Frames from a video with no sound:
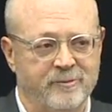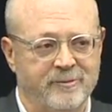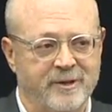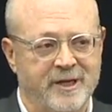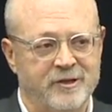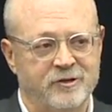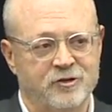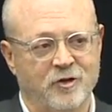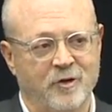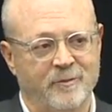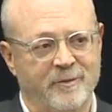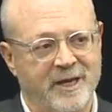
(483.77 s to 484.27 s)
but
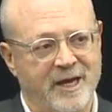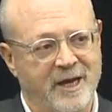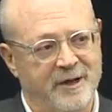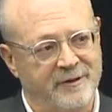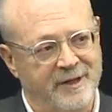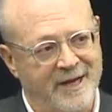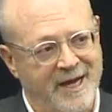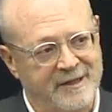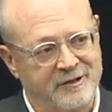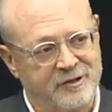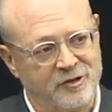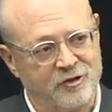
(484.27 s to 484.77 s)
they taught me how
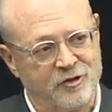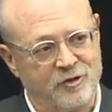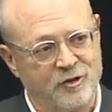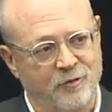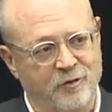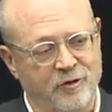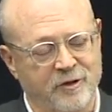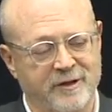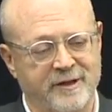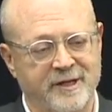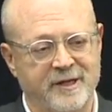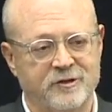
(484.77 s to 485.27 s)
not to
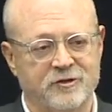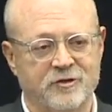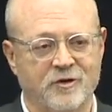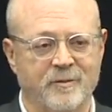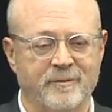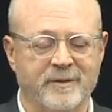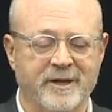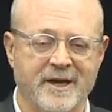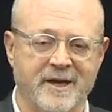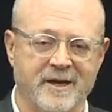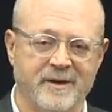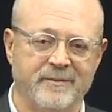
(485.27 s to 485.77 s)
do it or they
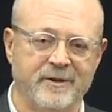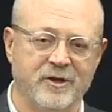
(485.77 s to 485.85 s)
taught me how to